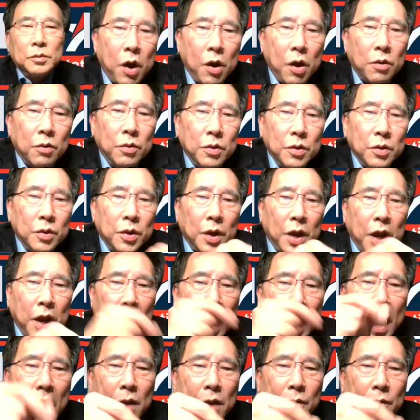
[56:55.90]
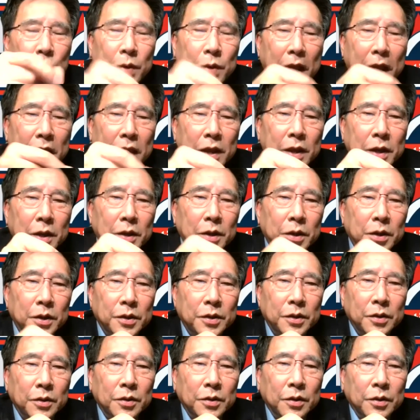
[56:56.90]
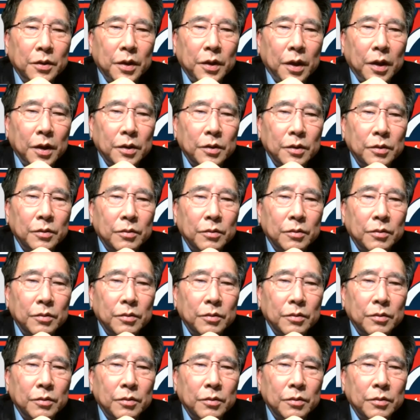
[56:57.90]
no. Uh, the, the woman's they... pictures